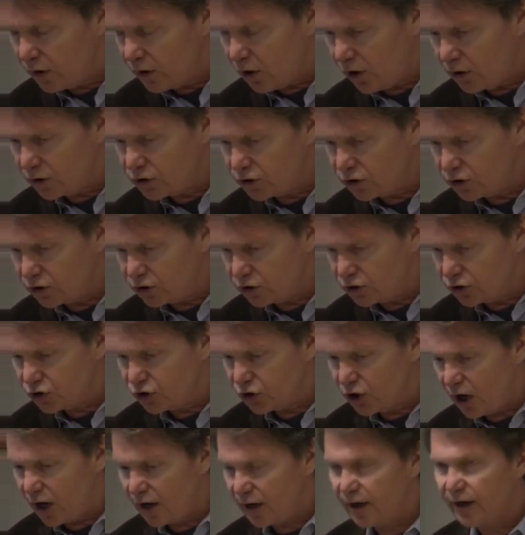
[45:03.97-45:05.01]
oxygen
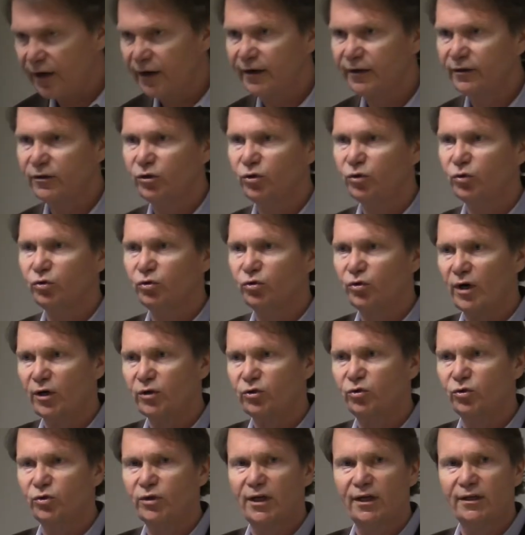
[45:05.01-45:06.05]
shock to try
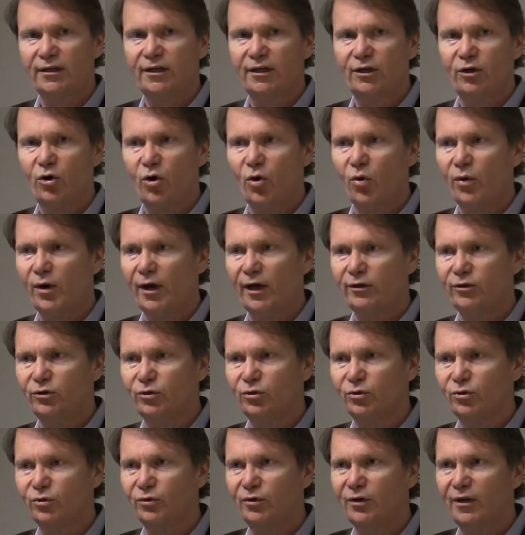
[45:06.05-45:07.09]
to get E. coli
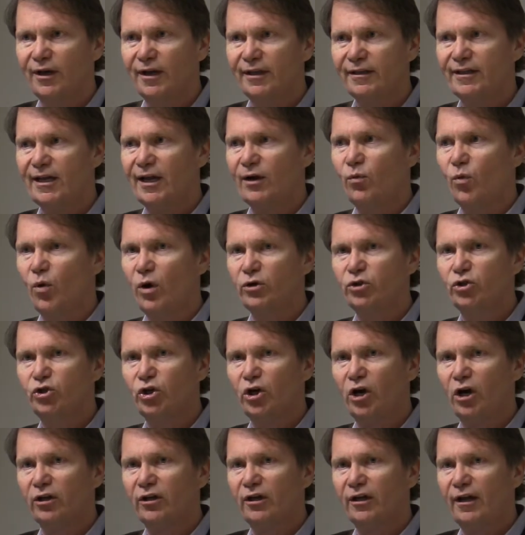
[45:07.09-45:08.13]
to take one
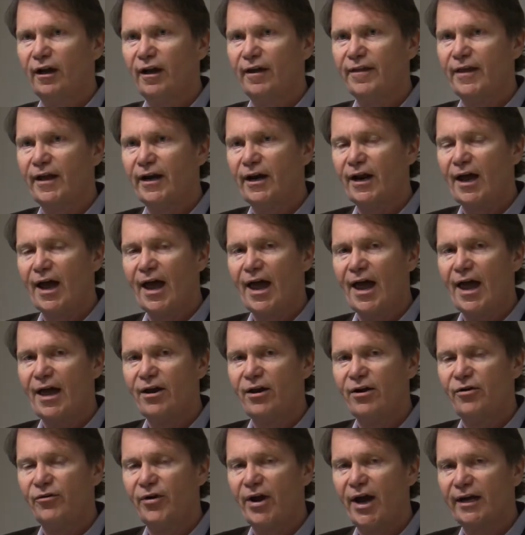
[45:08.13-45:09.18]
shock and then
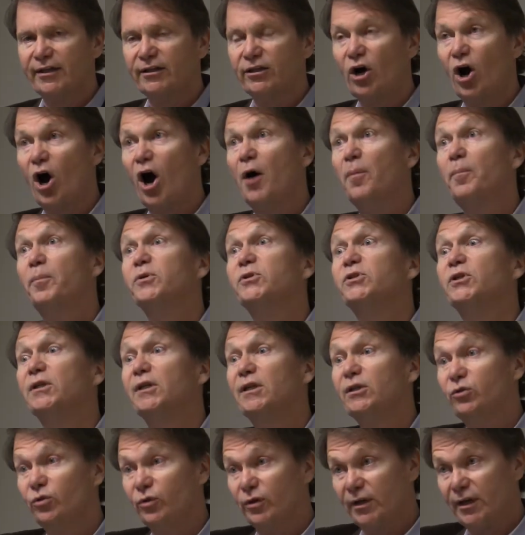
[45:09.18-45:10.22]
react
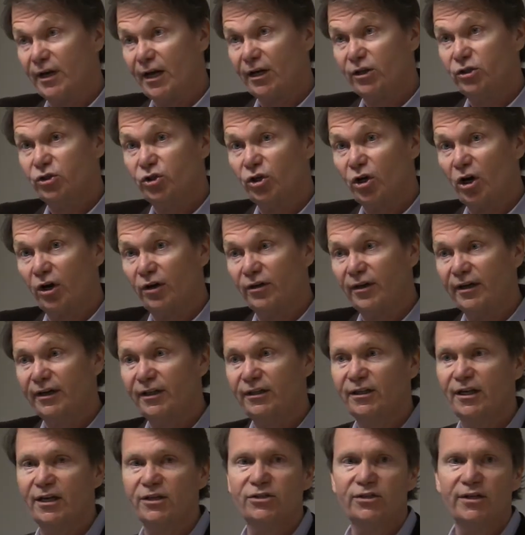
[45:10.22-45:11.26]
oppositely to the next shock than
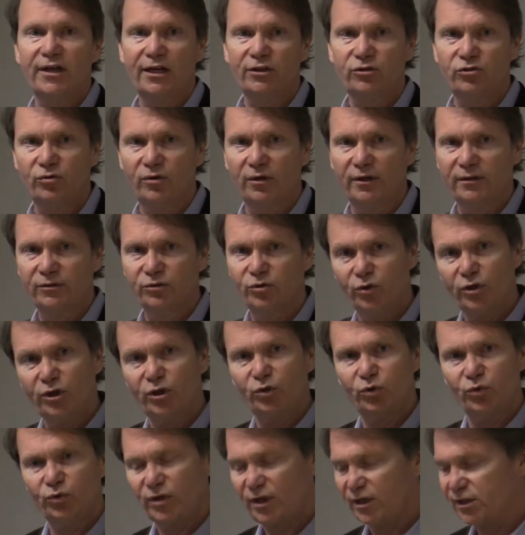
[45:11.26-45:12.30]
it does naturally. So you
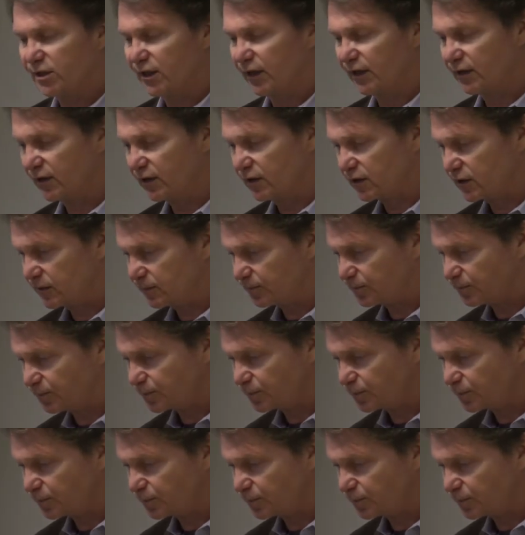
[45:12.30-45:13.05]
can do things like this.